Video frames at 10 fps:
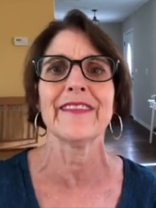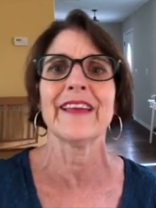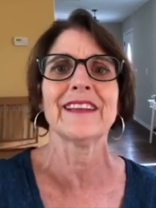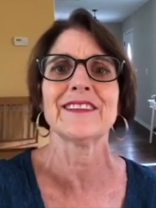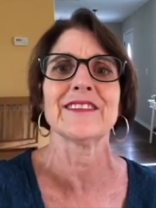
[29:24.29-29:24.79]

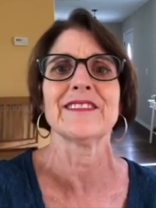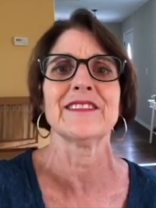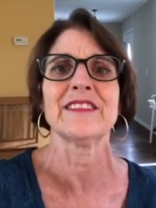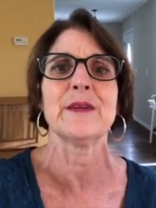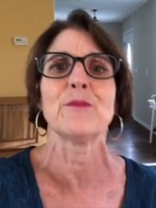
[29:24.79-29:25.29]
That doesn't
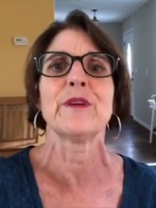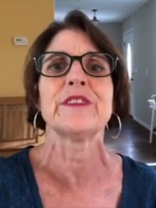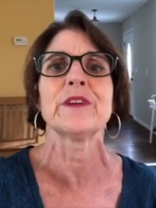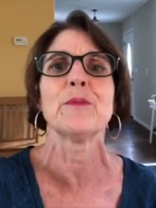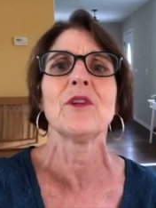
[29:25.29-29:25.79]
seem
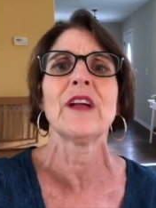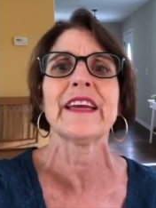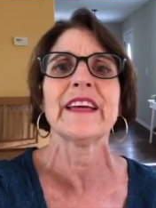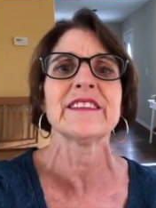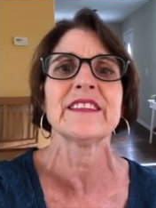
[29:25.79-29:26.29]
reasonable. I
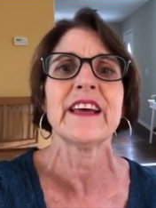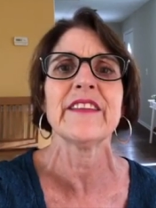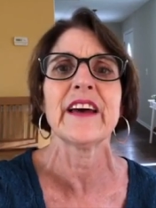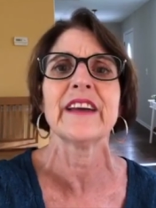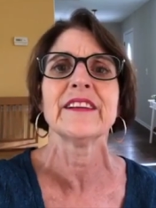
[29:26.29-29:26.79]
can't stand
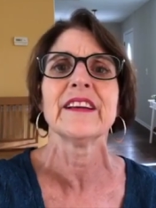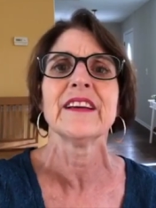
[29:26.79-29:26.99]
that.